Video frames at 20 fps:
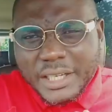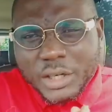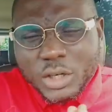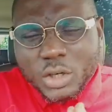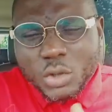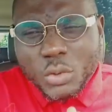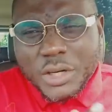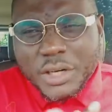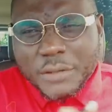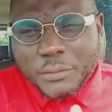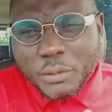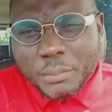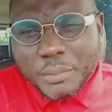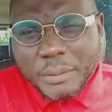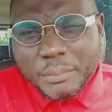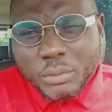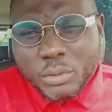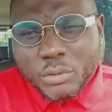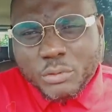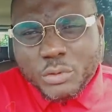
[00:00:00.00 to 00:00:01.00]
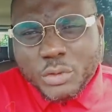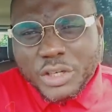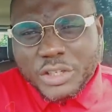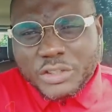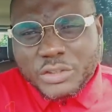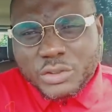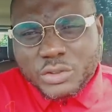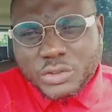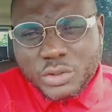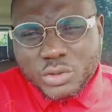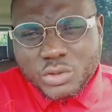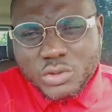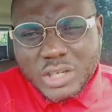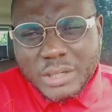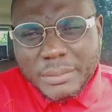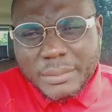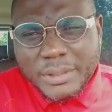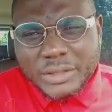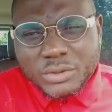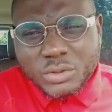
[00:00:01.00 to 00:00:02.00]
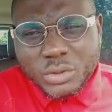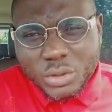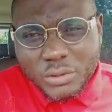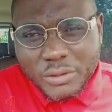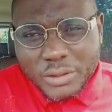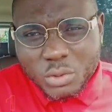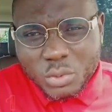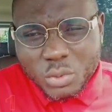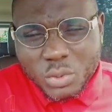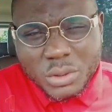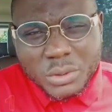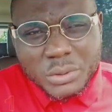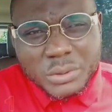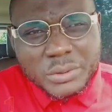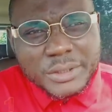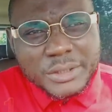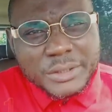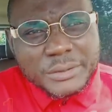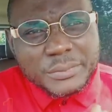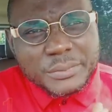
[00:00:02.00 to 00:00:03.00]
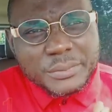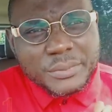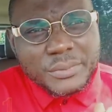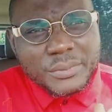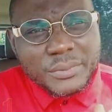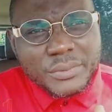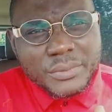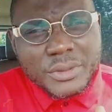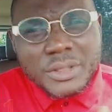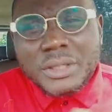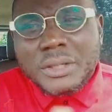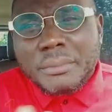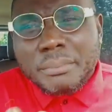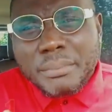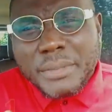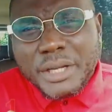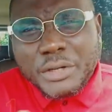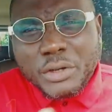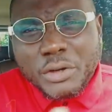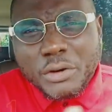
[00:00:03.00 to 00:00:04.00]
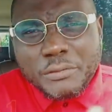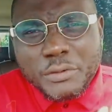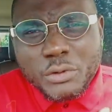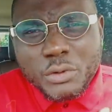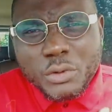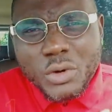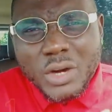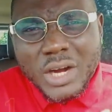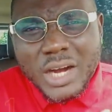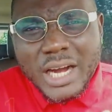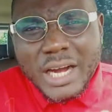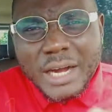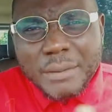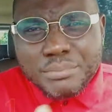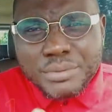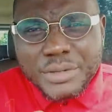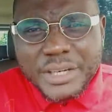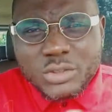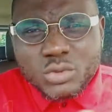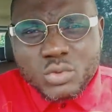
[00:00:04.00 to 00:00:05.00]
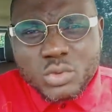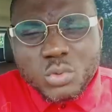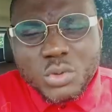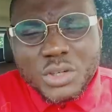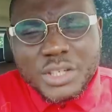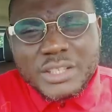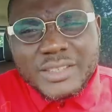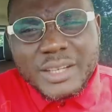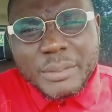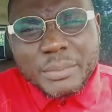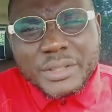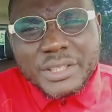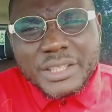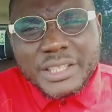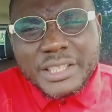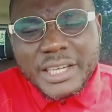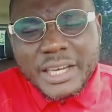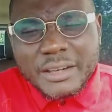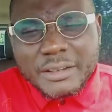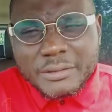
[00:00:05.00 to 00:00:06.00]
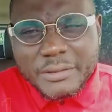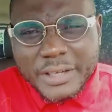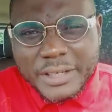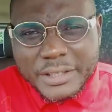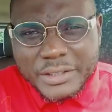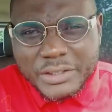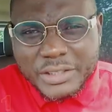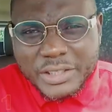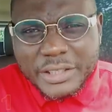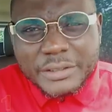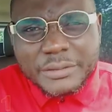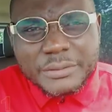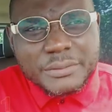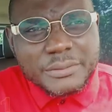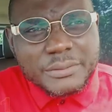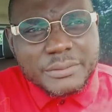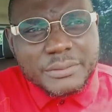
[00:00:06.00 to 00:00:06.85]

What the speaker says: Hello, wonderful people, viewers and subscribers all over the world. Many of you are abreast with what is happening in Afghanistan.